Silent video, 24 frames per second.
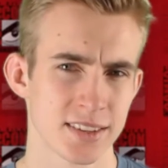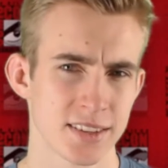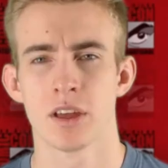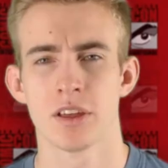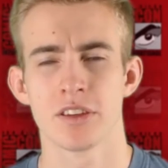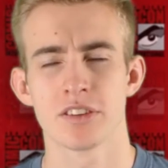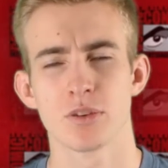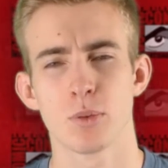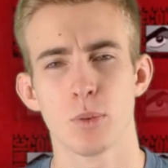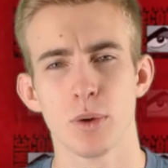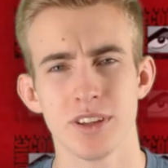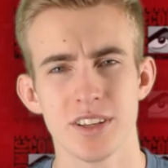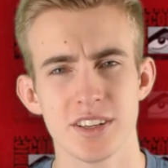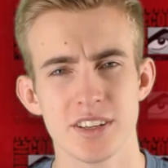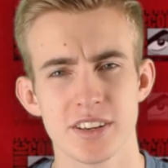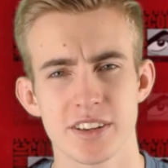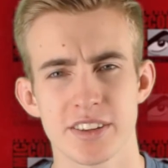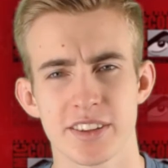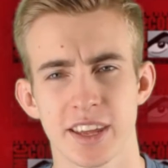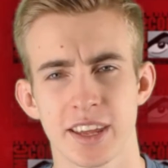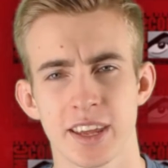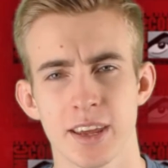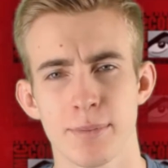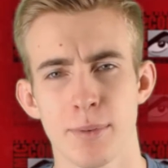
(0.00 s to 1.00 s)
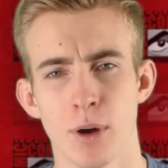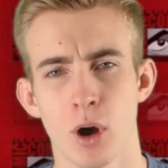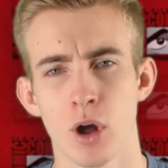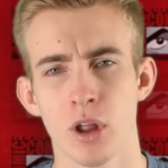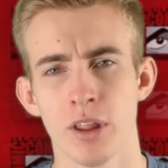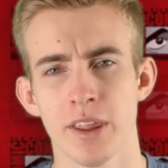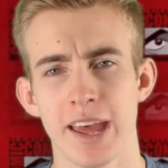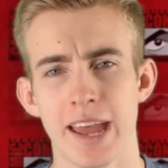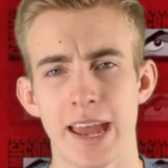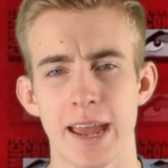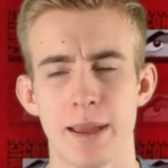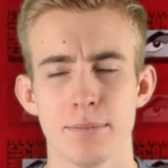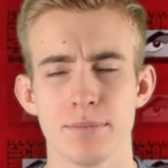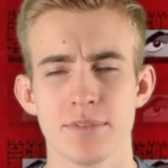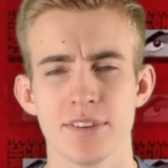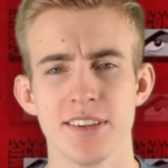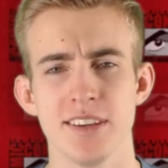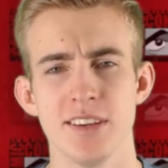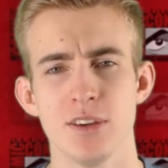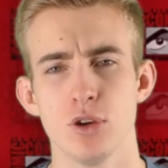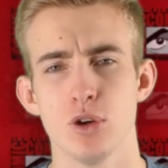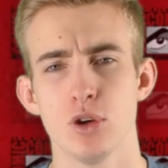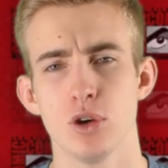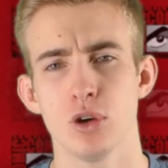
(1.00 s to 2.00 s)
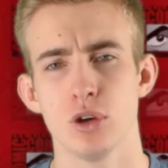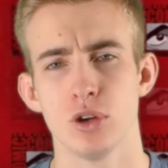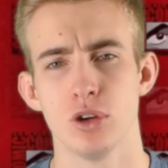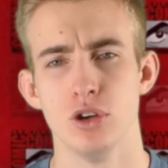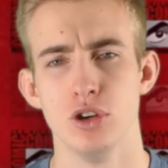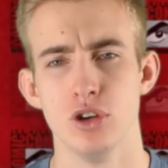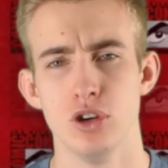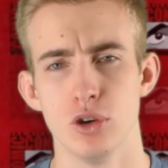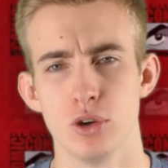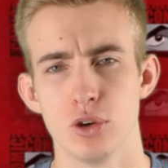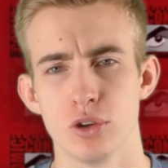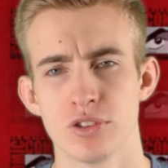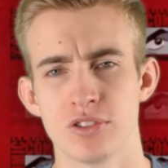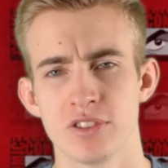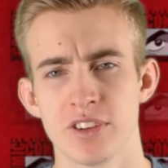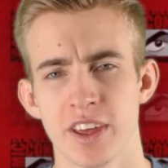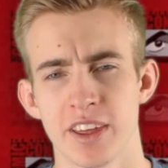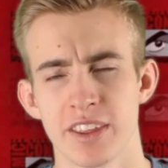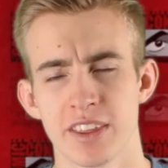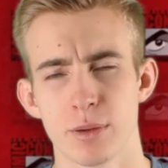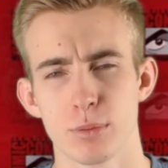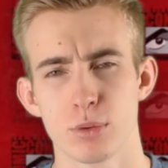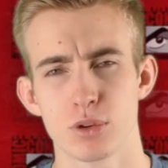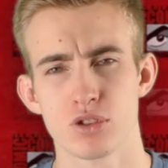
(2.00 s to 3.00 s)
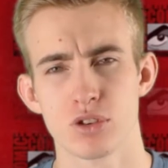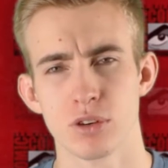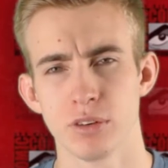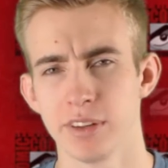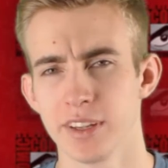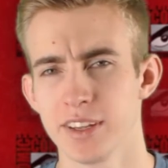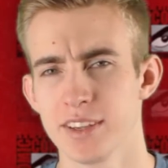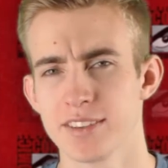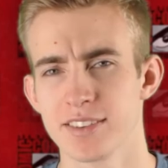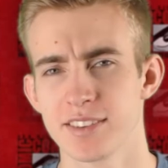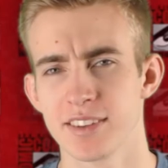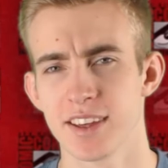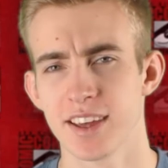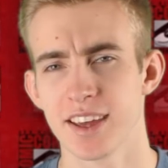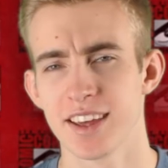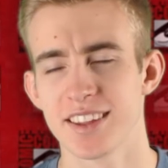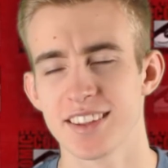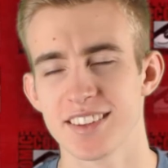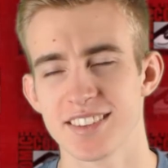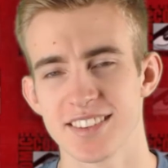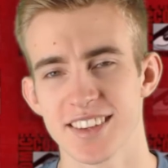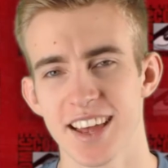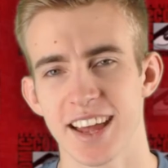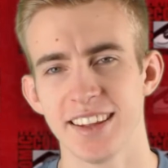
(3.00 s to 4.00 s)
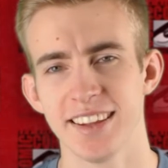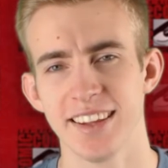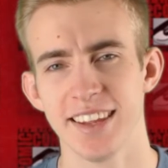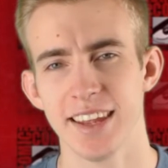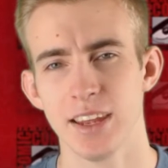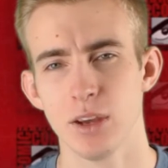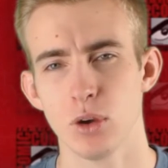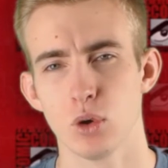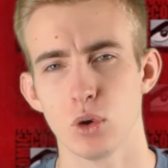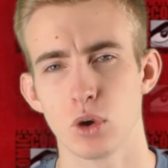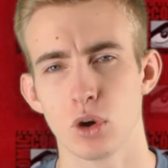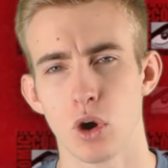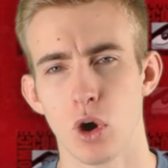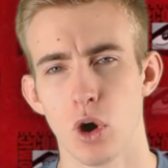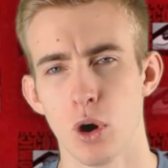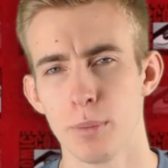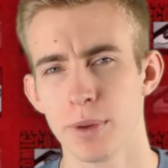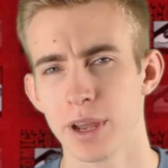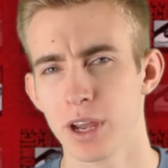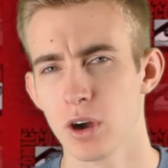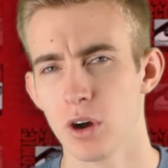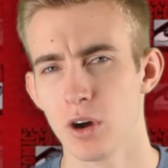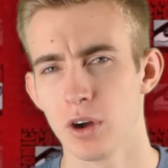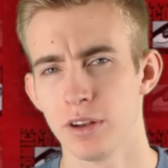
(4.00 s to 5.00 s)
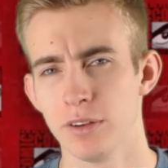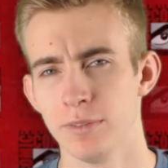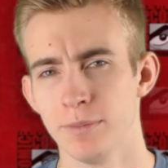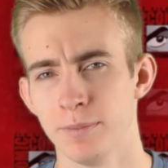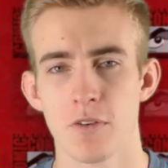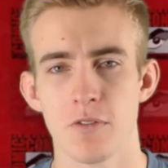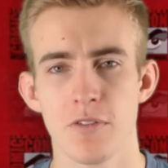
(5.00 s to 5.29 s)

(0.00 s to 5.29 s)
So what did you think about all the M C U news that was released at San Diego Comic-Con?